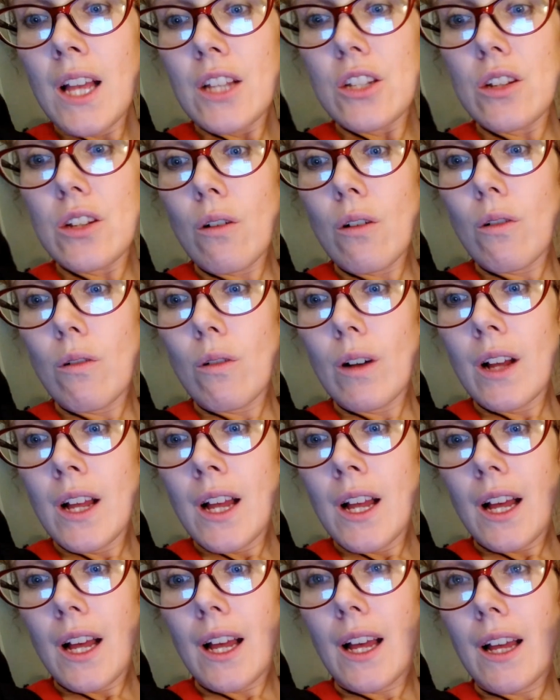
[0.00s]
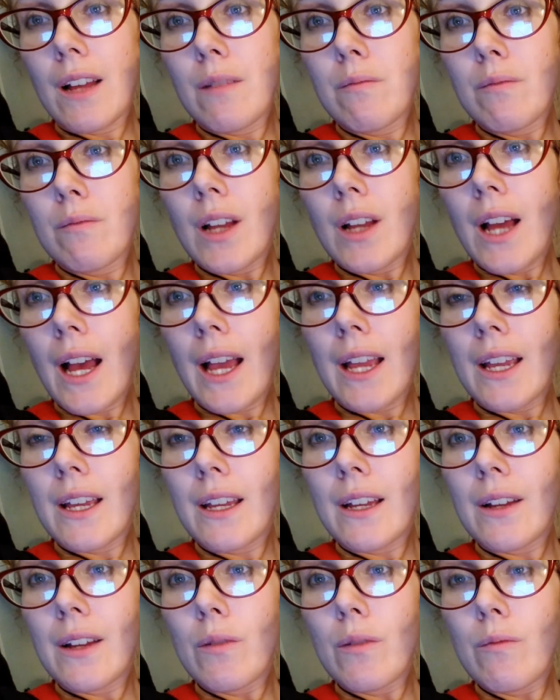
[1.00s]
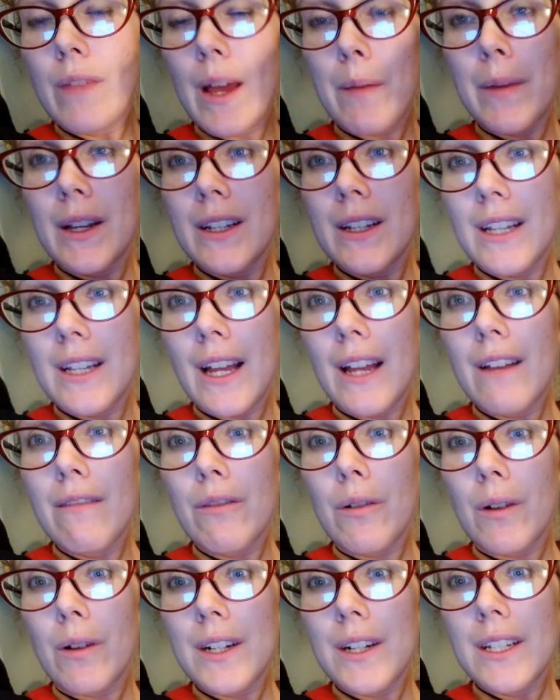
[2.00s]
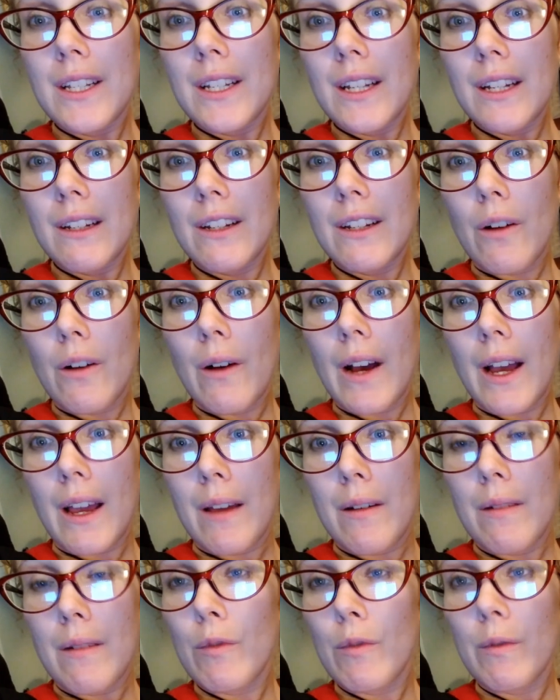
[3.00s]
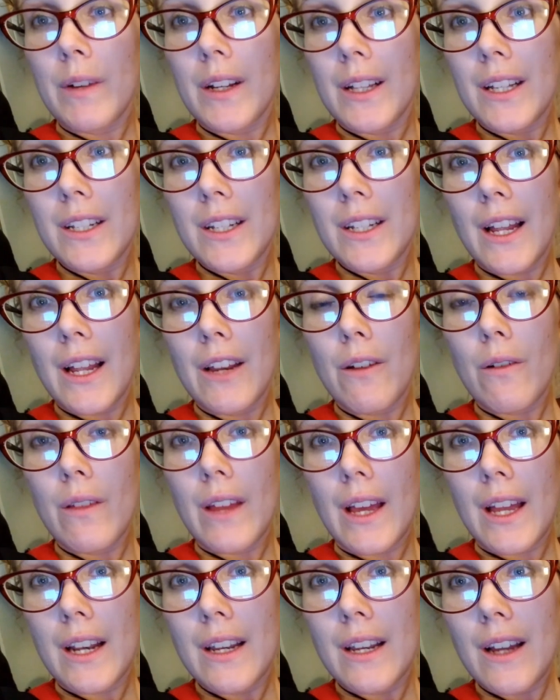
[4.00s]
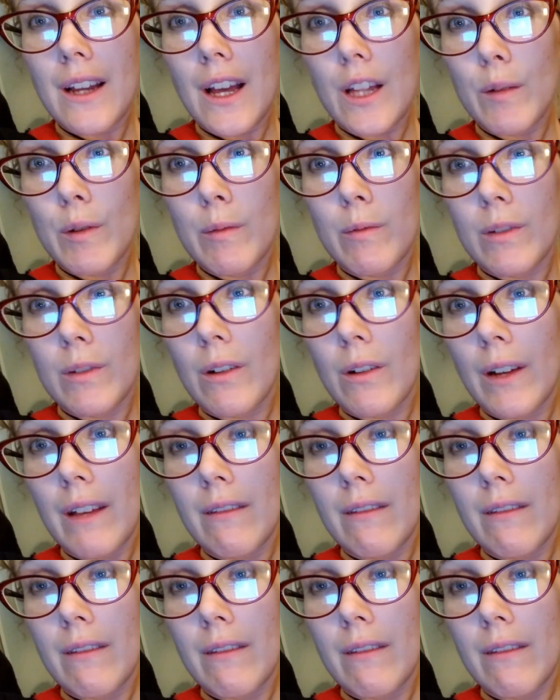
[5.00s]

so, um, I uh, that being said, of course, you know I am a realist, and I know that other people don't